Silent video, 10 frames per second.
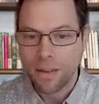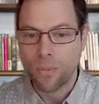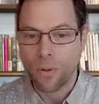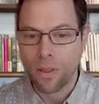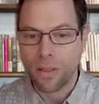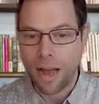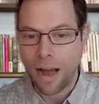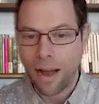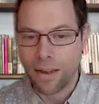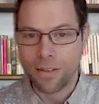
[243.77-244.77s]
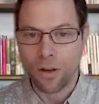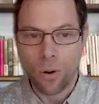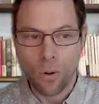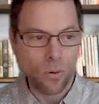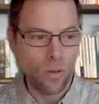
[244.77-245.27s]
with the eye, the
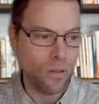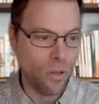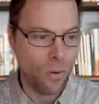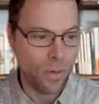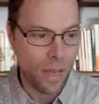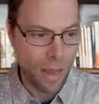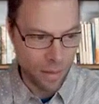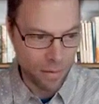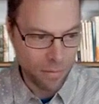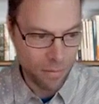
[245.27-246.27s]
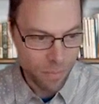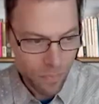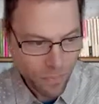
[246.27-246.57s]
all-knowing hand.